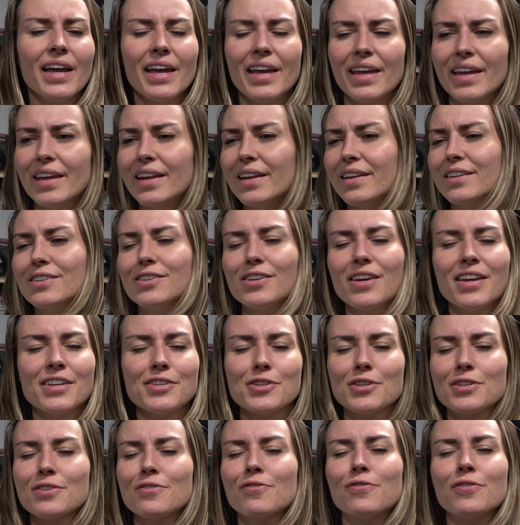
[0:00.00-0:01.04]
It
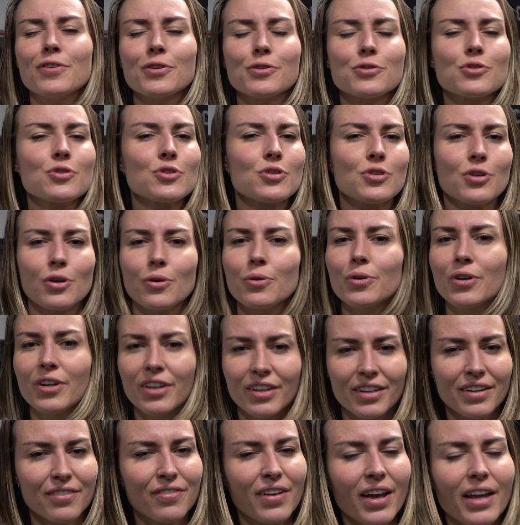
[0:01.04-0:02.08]
just feels so
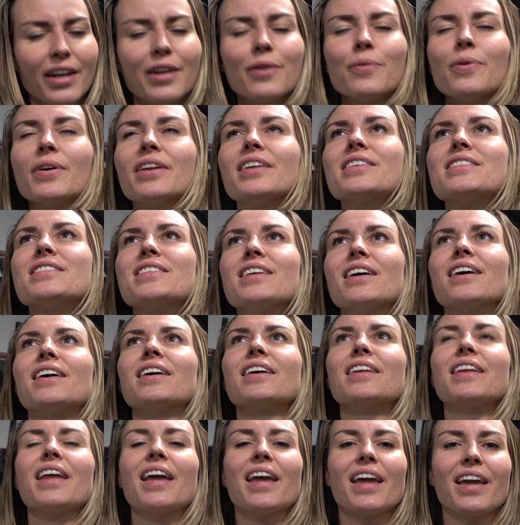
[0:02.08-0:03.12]
good. If anyone has
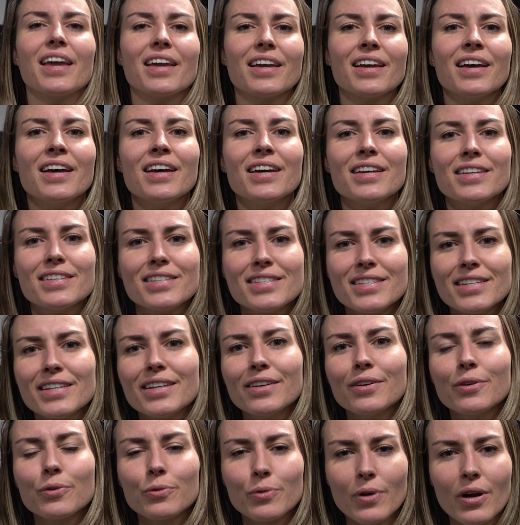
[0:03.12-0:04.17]
done a
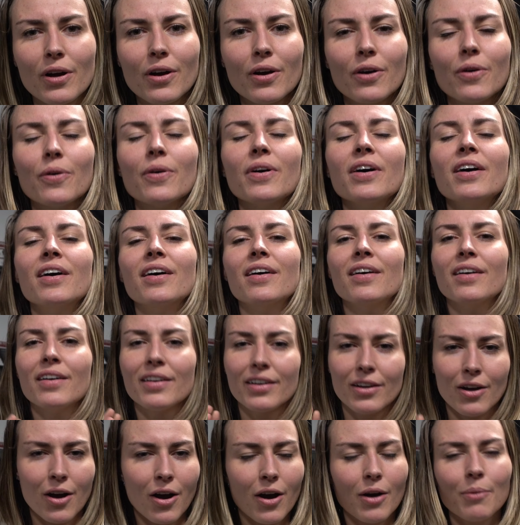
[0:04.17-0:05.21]
seal row,
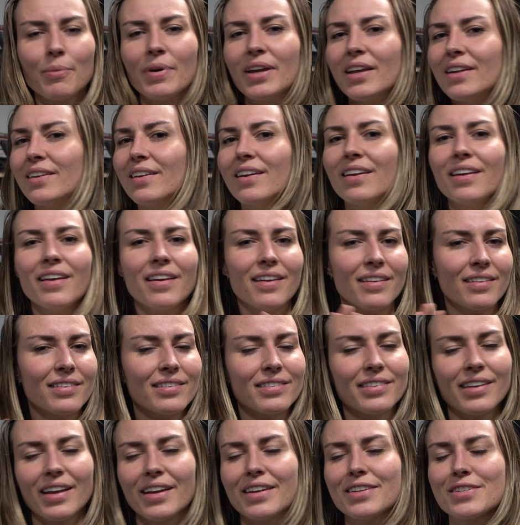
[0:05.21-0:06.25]
comment,
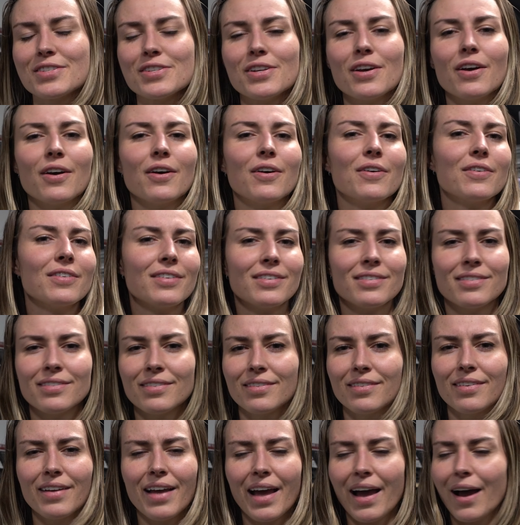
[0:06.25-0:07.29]
let us know.
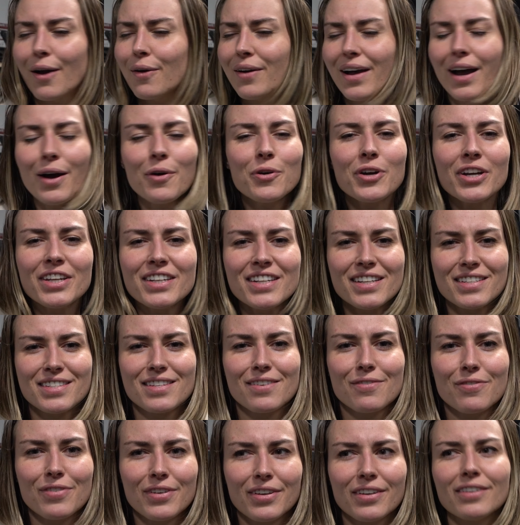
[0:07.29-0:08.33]
How good does
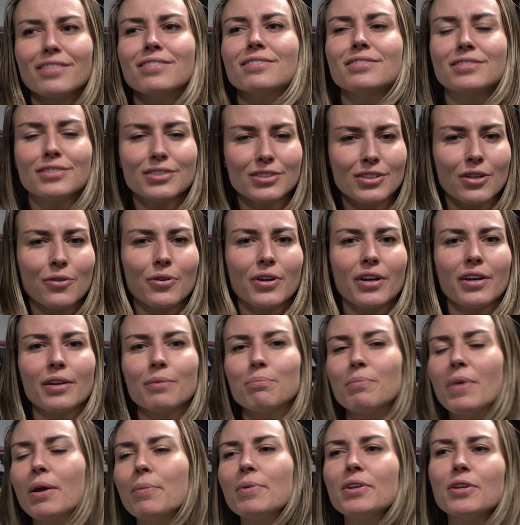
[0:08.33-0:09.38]
it feel? So
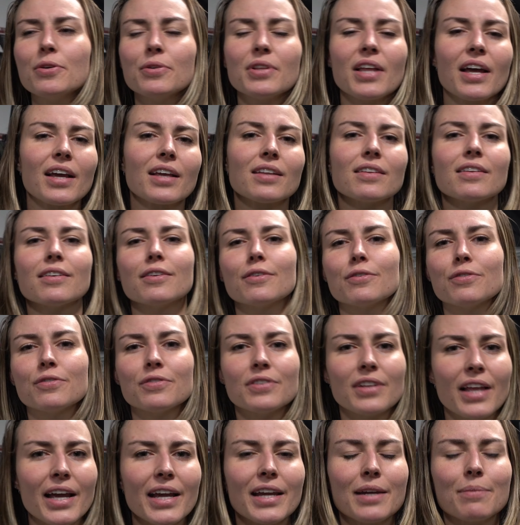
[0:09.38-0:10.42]
good. Maybe do like a little
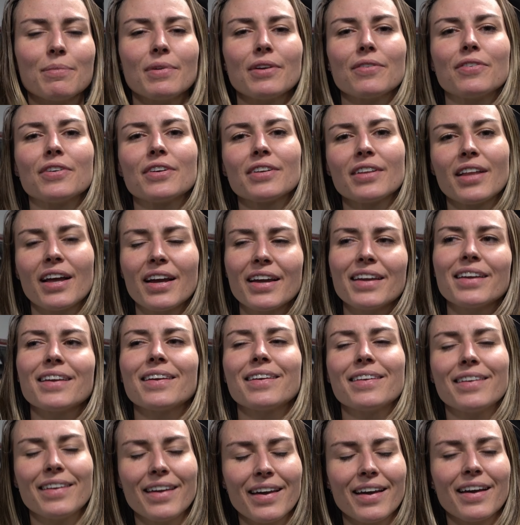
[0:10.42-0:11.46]
flame if you're like,
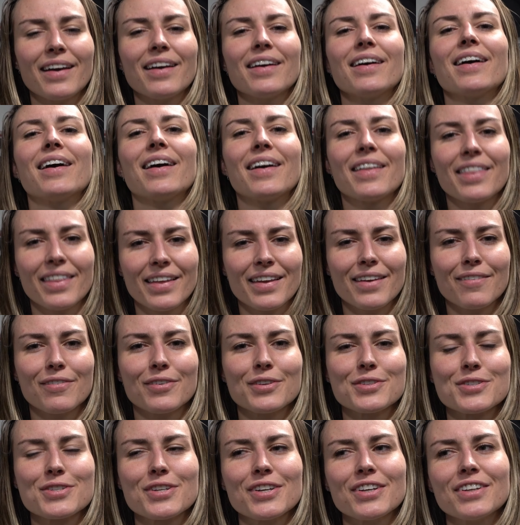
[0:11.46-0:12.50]
yeah, I think it
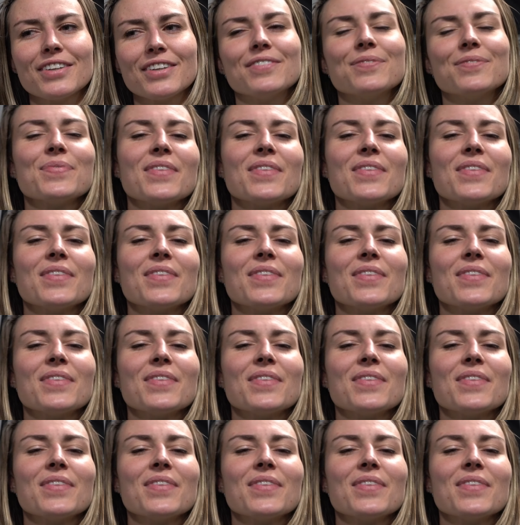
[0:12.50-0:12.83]
feels good.